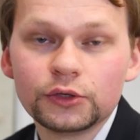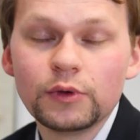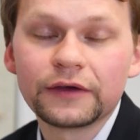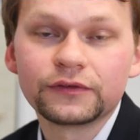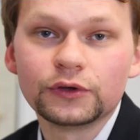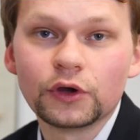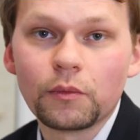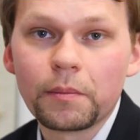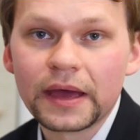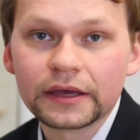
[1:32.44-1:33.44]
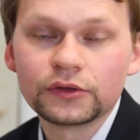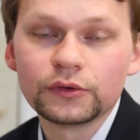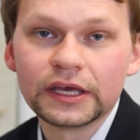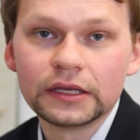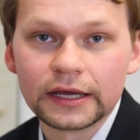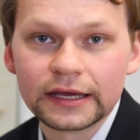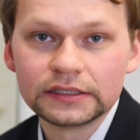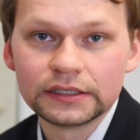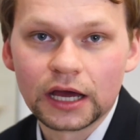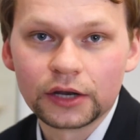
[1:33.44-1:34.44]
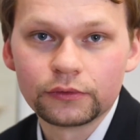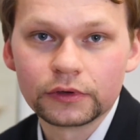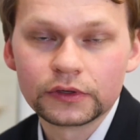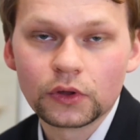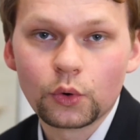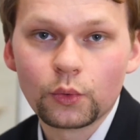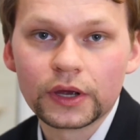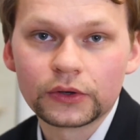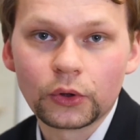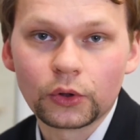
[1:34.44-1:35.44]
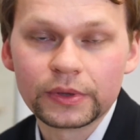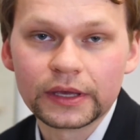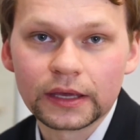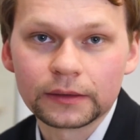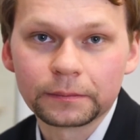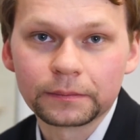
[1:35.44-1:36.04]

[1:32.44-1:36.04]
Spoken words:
you have to go back to Jena 1800, where it all began.